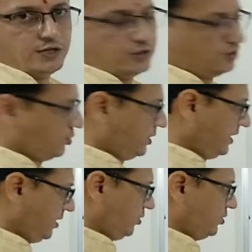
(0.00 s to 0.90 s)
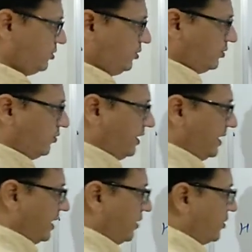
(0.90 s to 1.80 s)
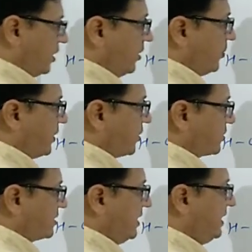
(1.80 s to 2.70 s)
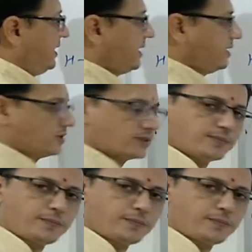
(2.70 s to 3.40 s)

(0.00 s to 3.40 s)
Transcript: So here also we have a peroxy linkage.